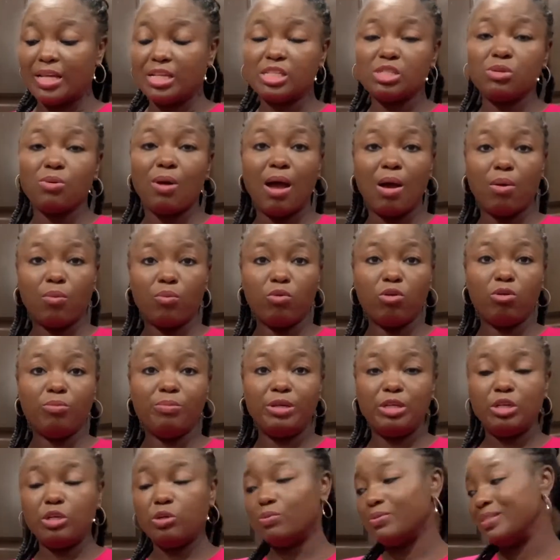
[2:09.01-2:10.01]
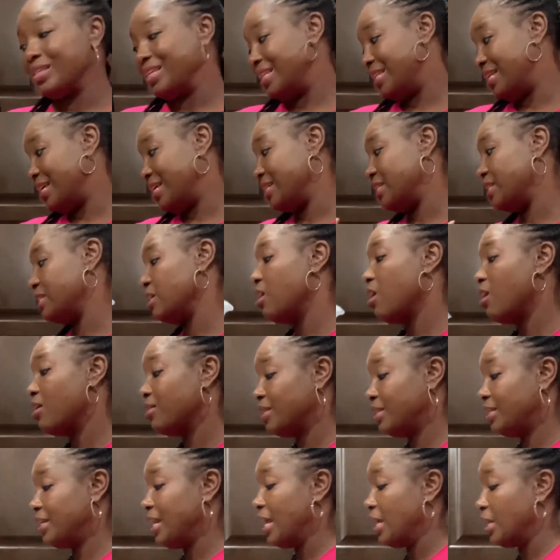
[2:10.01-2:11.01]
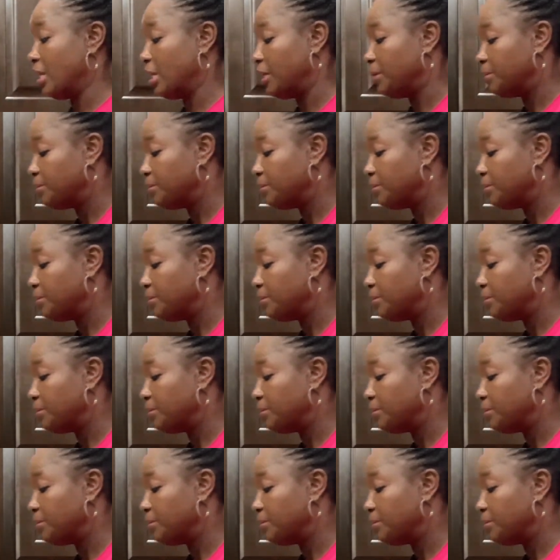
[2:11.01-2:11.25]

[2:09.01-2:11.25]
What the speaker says: So I will be using this on the daily.